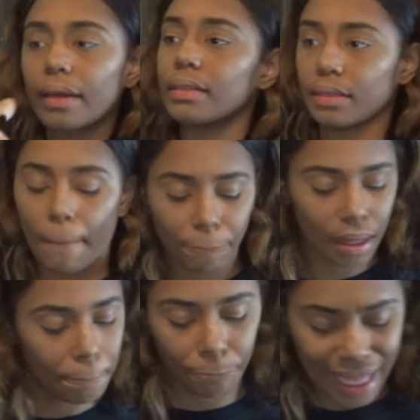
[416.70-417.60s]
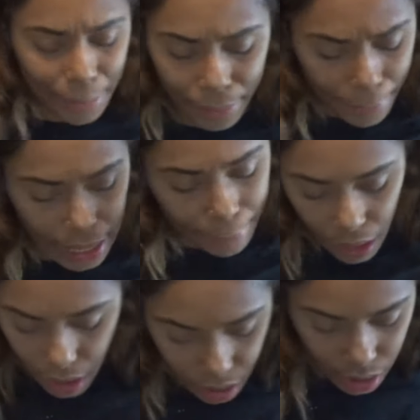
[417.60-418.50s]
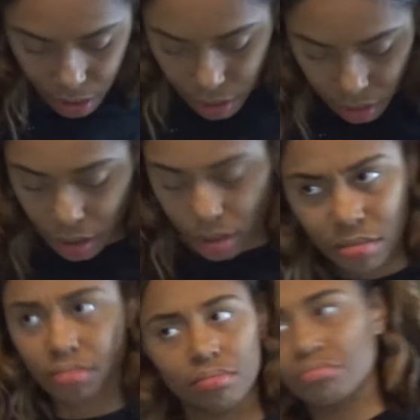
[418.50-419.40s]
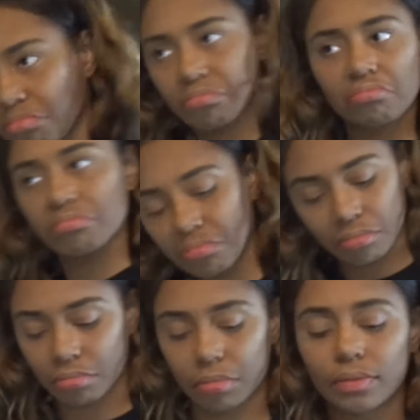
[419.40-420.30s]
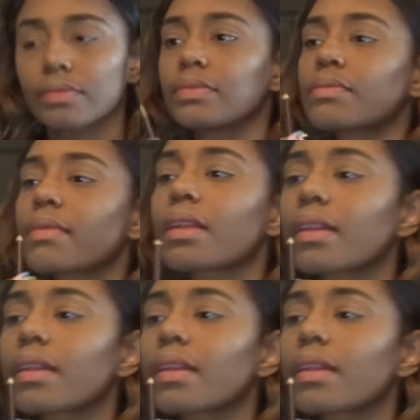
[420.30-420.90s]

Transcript: flea! You know what I'm saying, my nigga? Yeah, sis,